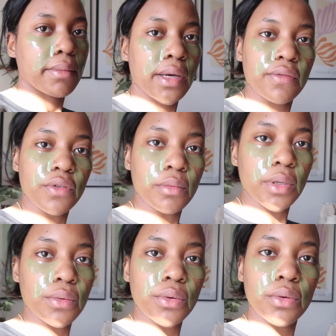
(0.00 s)
my
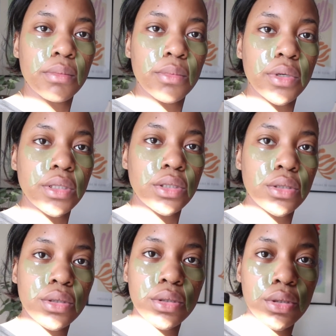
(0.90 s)
filming room,
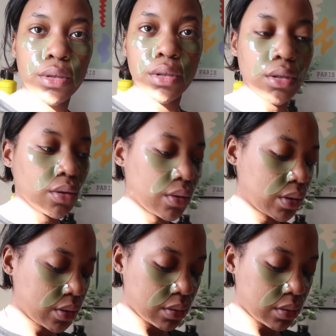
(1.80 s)
which looks